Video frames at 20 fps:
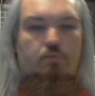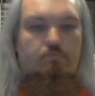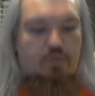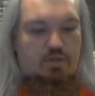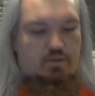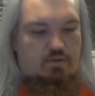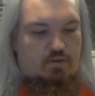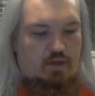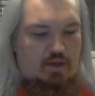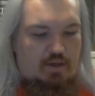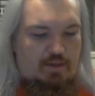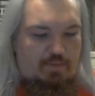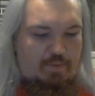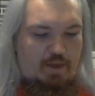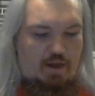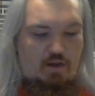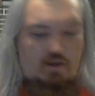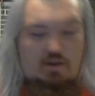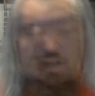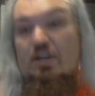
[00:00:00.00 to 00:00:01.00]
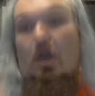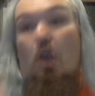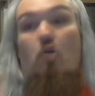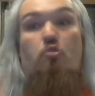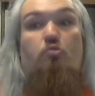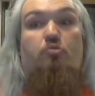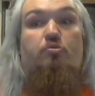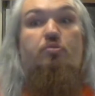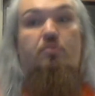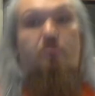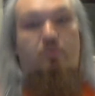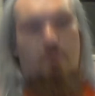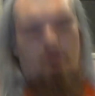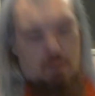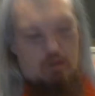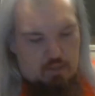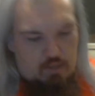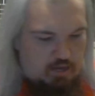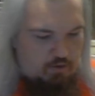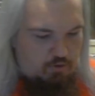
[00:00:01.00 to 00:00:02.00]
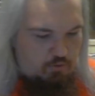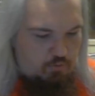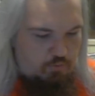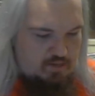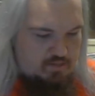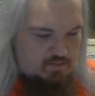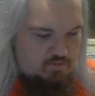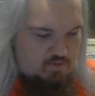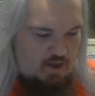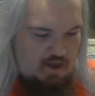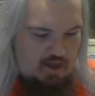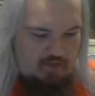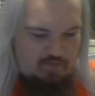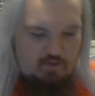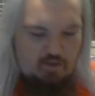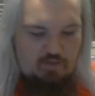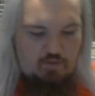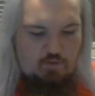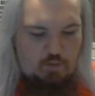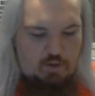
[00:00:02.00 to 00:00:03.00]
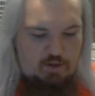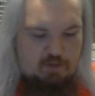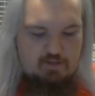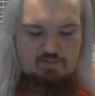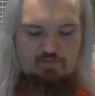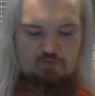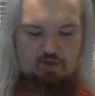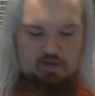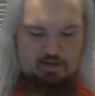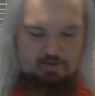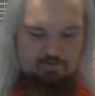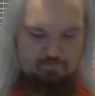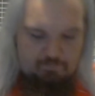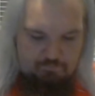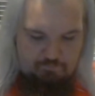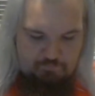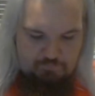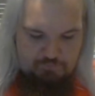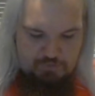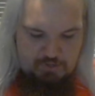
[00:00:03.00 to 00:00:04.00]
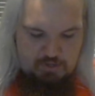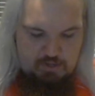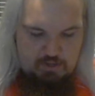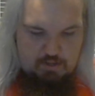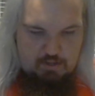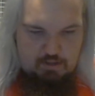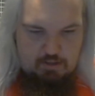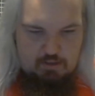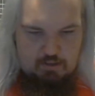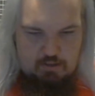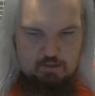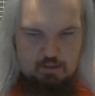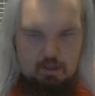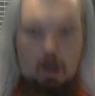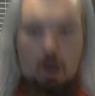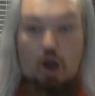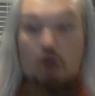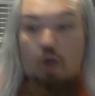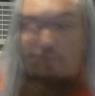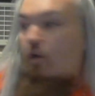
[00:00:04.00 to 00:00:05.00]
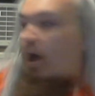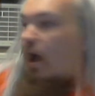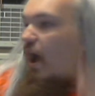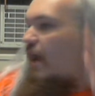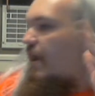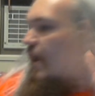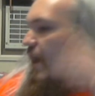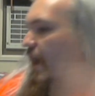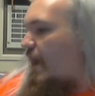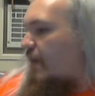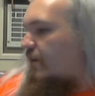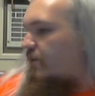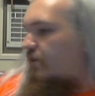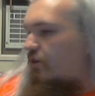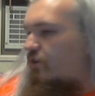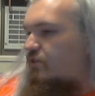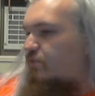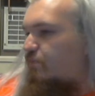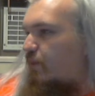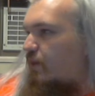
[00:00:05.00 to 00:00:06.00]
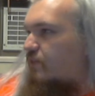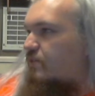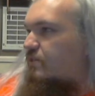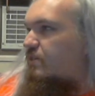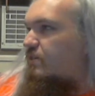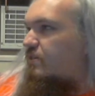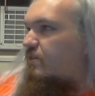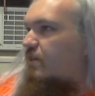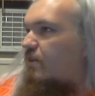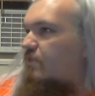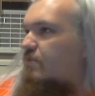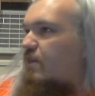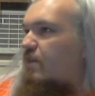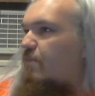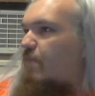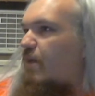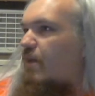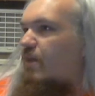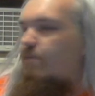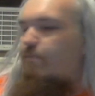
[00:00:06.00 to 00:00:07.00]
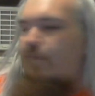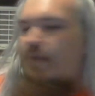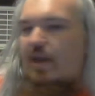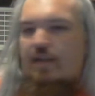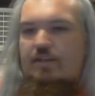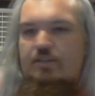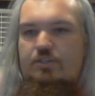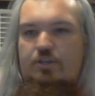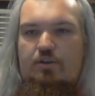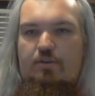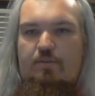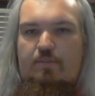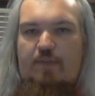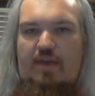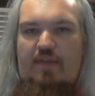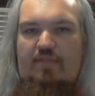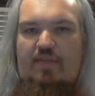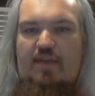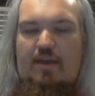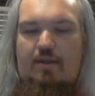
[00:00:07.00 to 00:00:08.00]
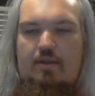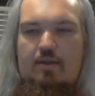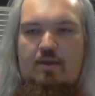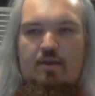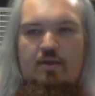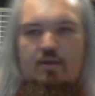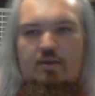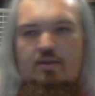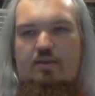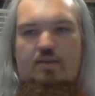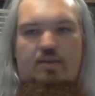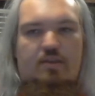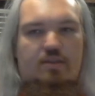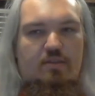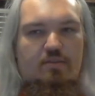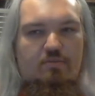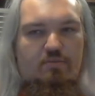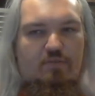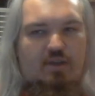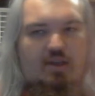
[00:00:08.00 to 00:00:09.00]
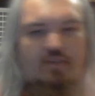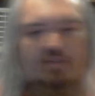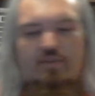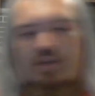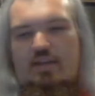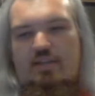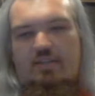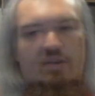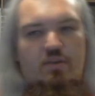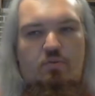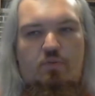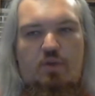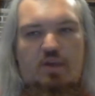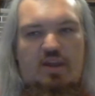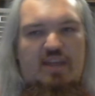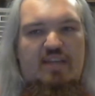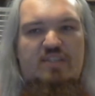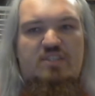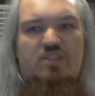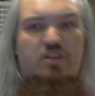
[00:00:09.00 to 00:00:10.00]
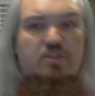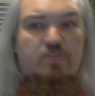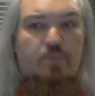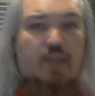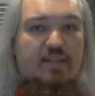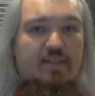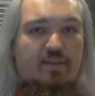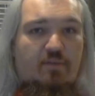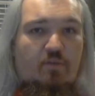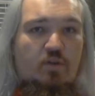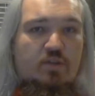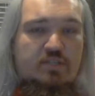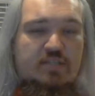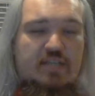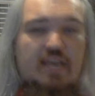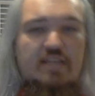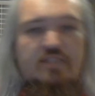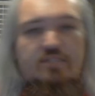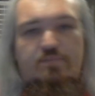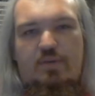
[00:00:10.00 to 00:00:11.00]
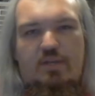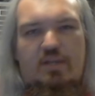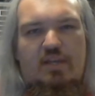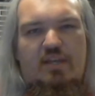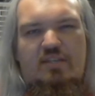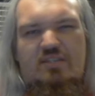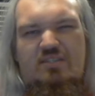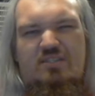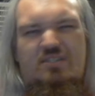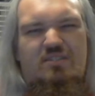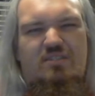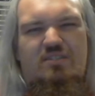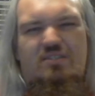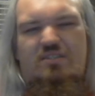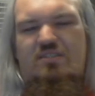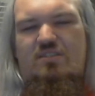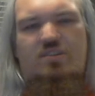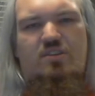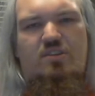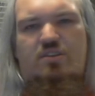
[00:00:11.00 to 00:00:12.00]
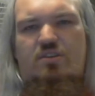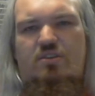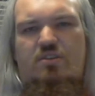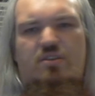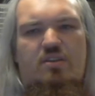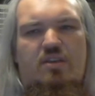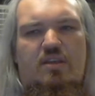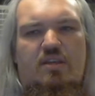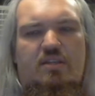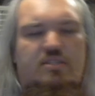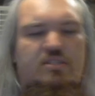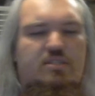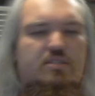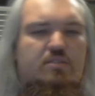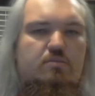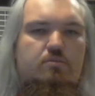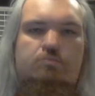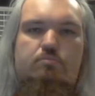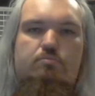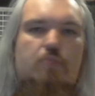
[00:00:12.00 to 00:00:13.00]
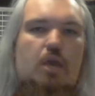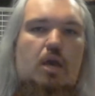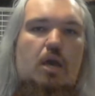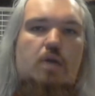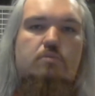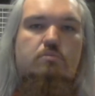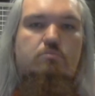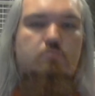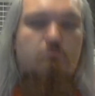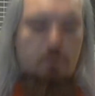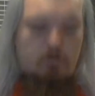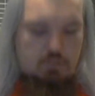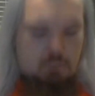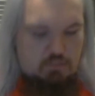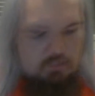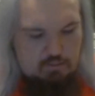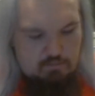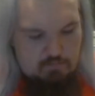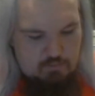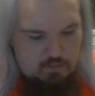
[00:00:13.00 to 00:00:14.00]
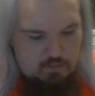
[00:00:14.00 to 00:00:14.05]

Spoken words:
but I apparently don't. Who wins? Right, I've got the winner, it's fine. Oh, right, I had Ghostbusters, and I was going to make a bad joke about that. Whatever, it didn't win. It's not as bad as everyone says, but it's still bad, honestly.